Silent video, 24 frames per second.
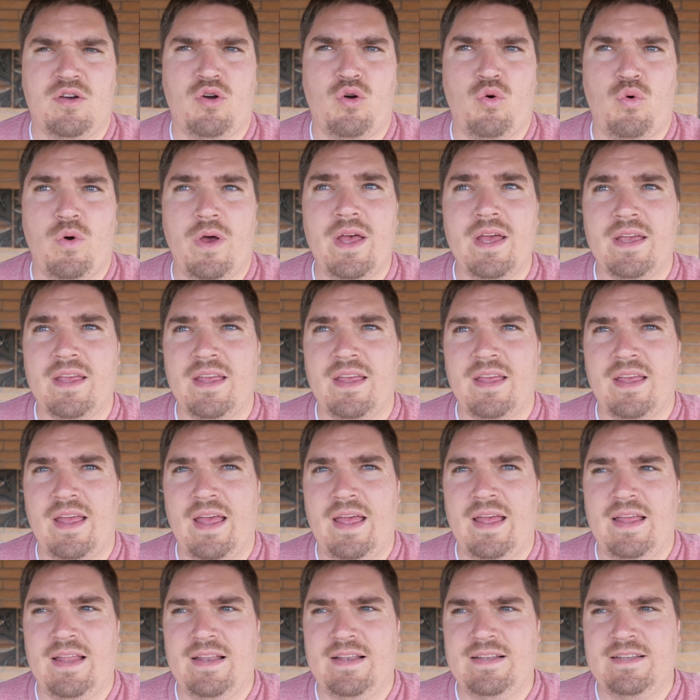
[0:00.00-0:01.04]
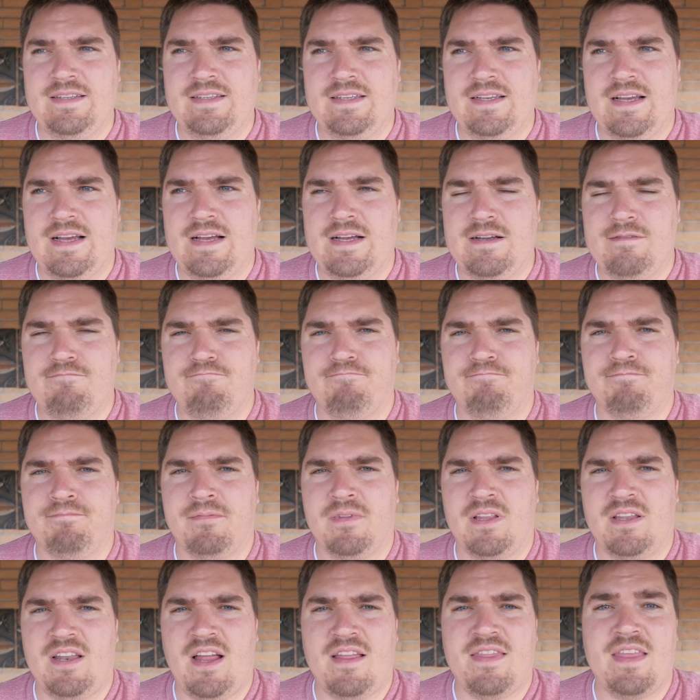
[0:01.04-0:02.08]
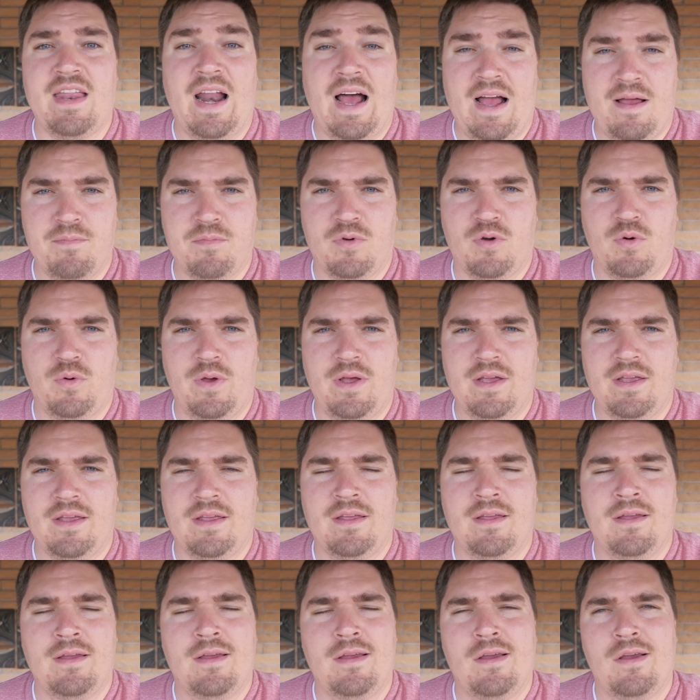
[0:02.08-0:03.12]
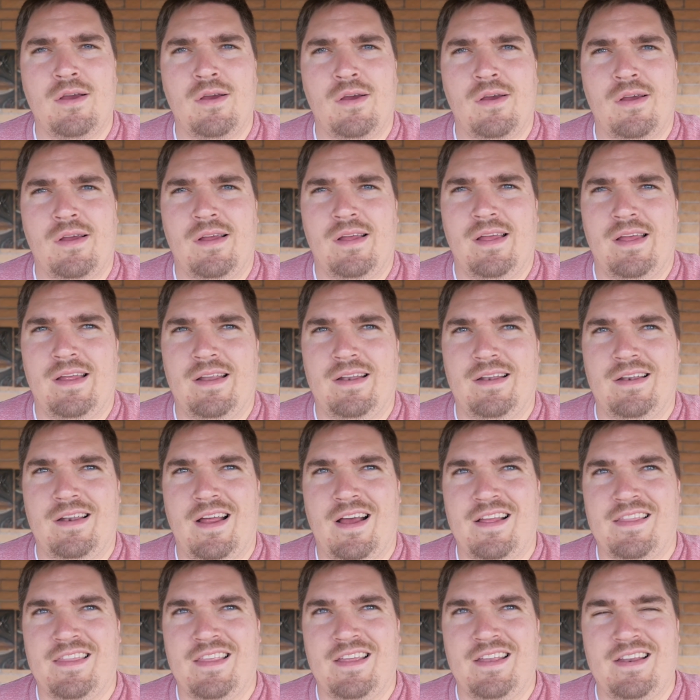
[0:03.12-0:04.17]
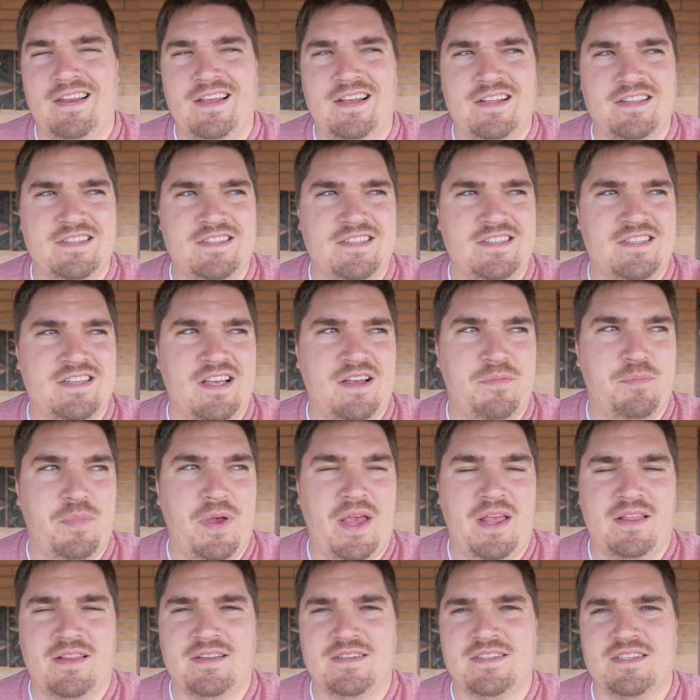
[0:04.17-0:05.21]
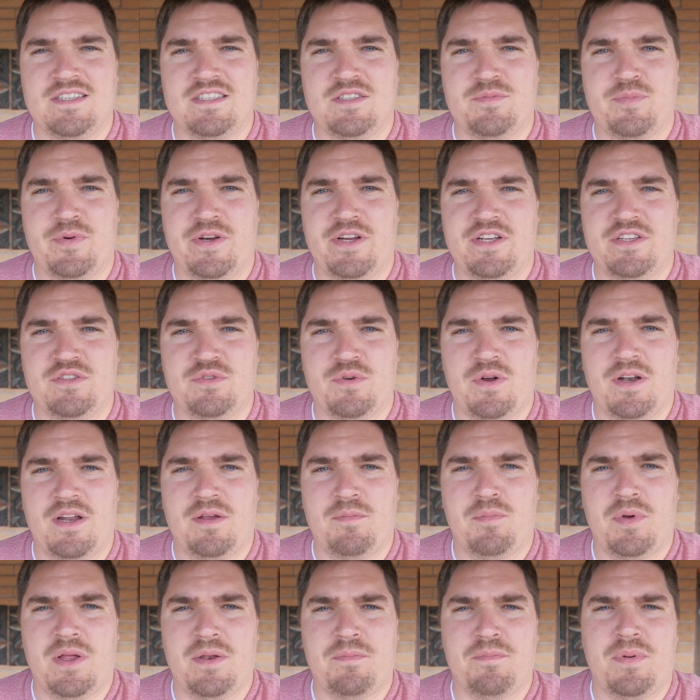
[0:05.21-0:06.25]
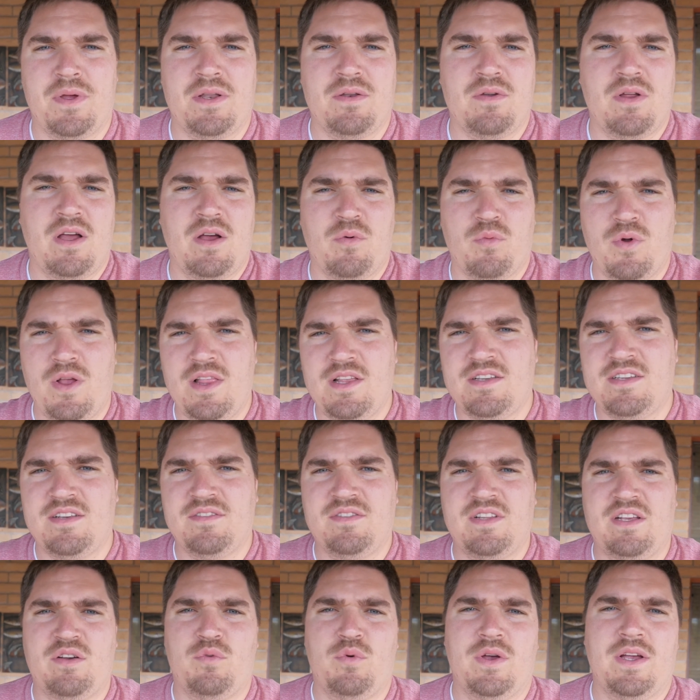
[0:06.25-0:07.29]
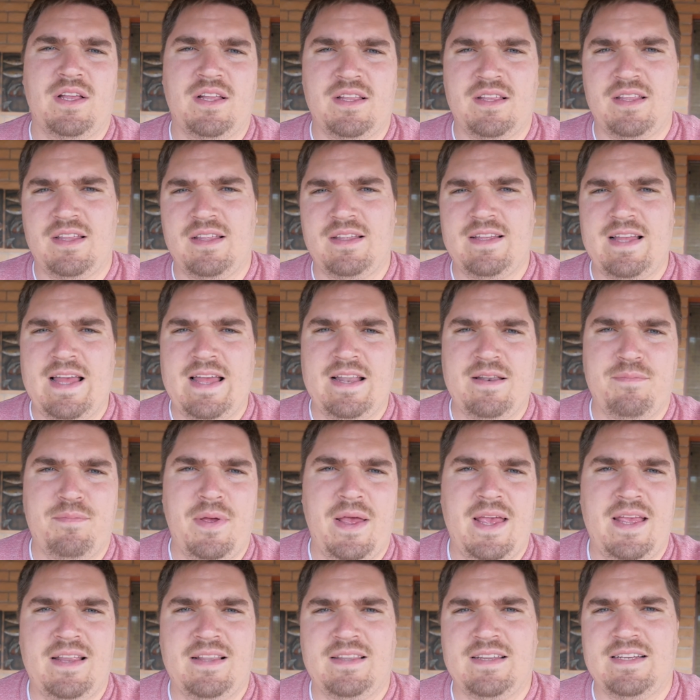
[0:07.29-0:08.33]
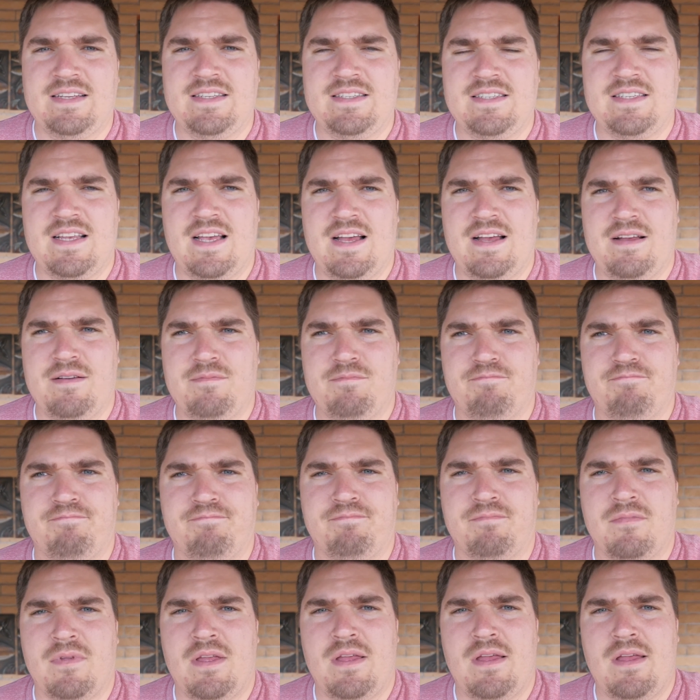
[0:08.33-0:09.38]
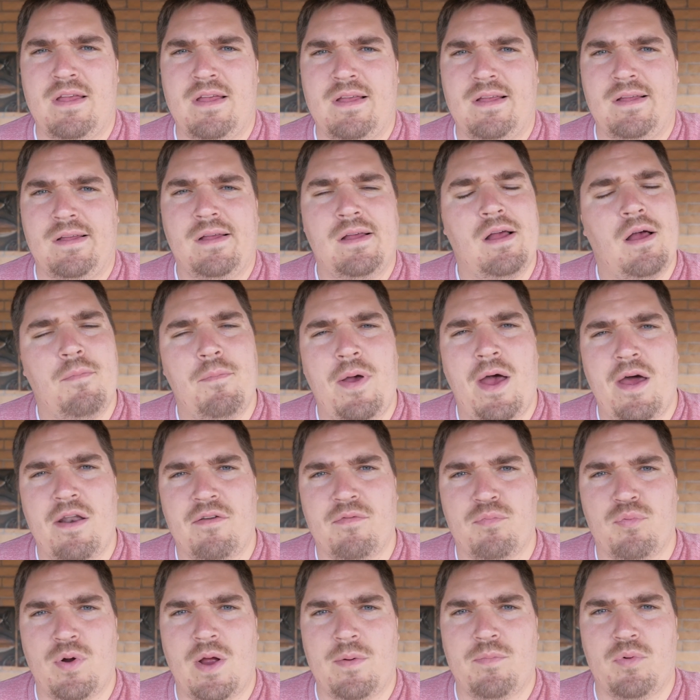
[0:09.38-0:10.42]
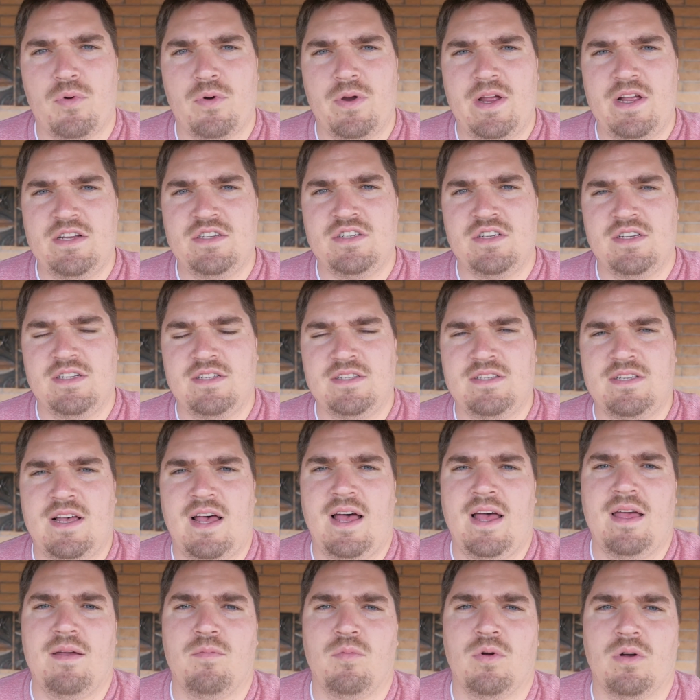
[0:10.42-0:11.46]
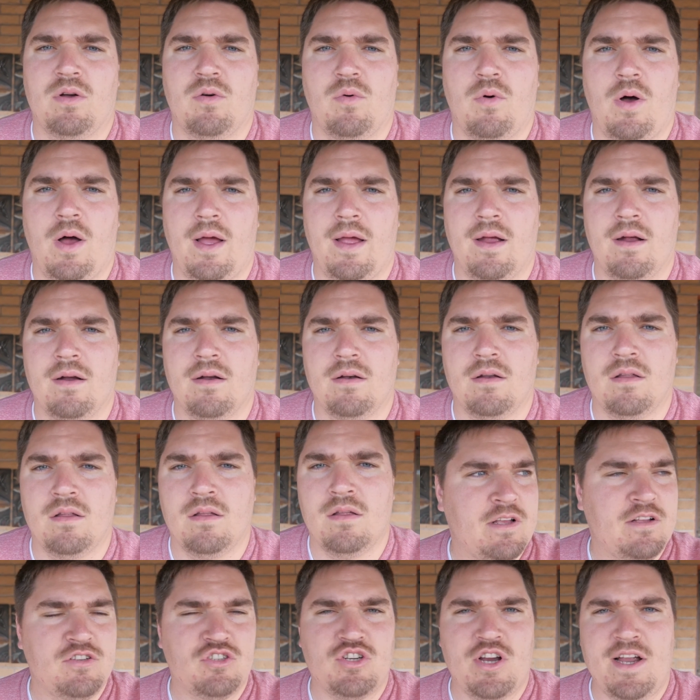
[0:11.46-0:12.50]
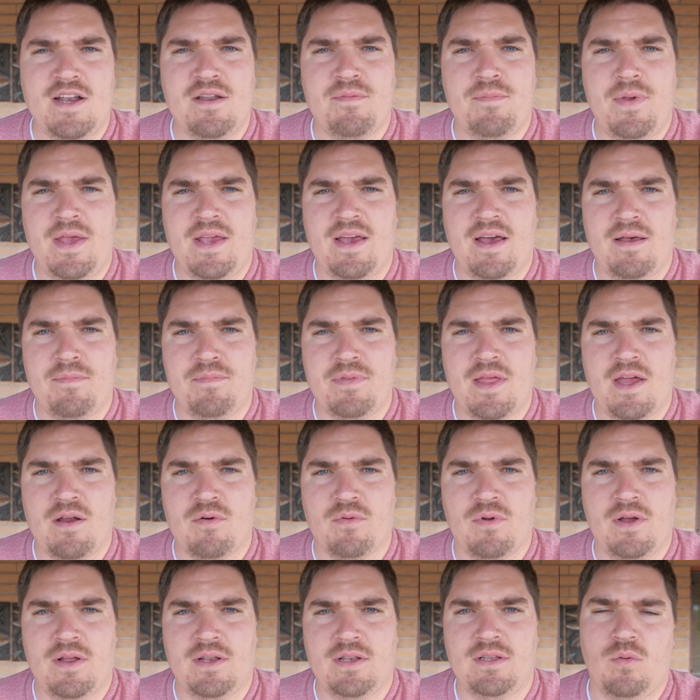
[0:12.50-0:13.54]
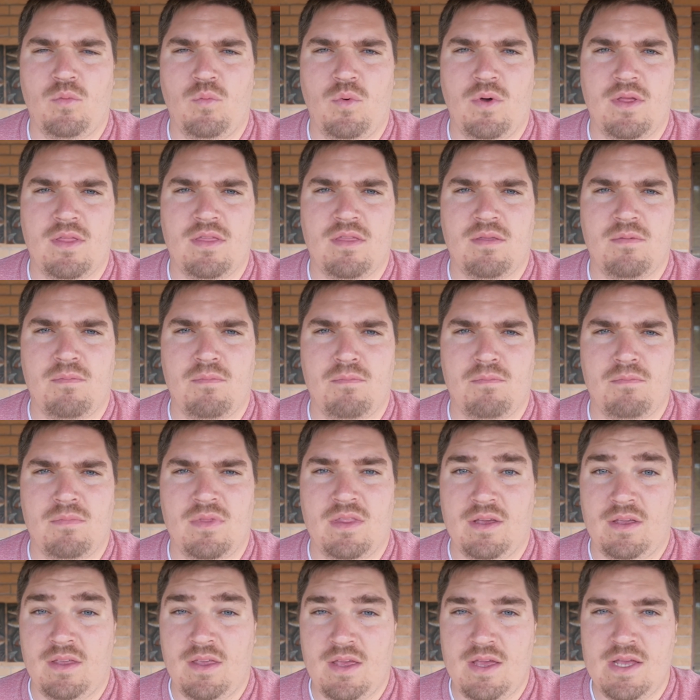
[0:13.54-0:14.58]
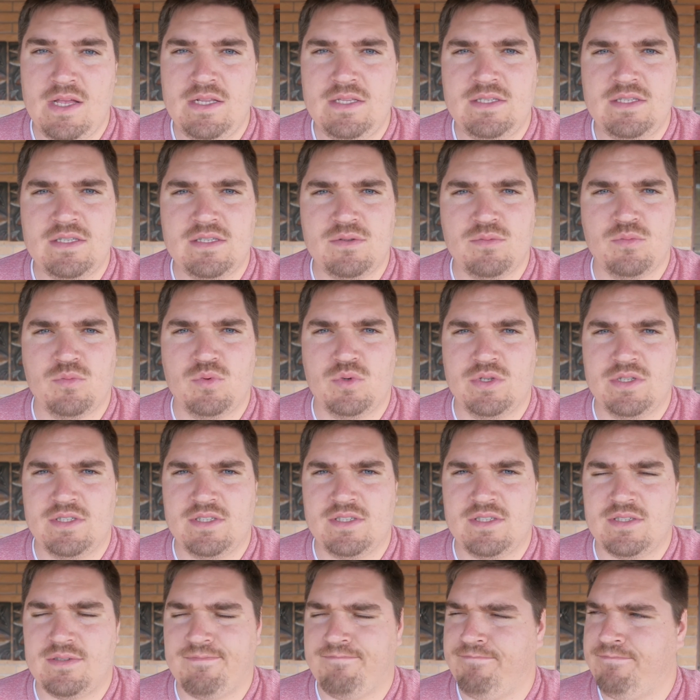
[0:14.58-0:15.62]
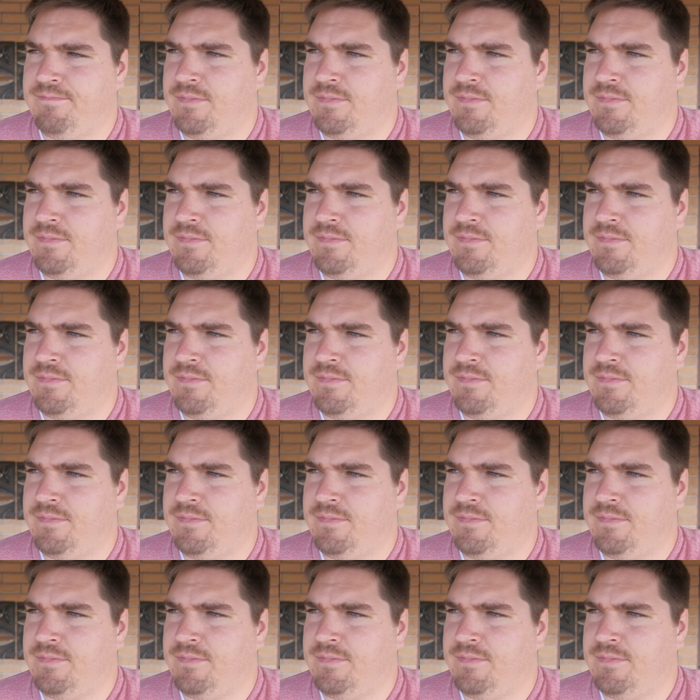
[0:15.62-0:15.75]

quick, and not that I'm quick, and not that it's a painless experience running, but a relatively quick and painless amount of preparation and time required. Trying to make up that run with the kids was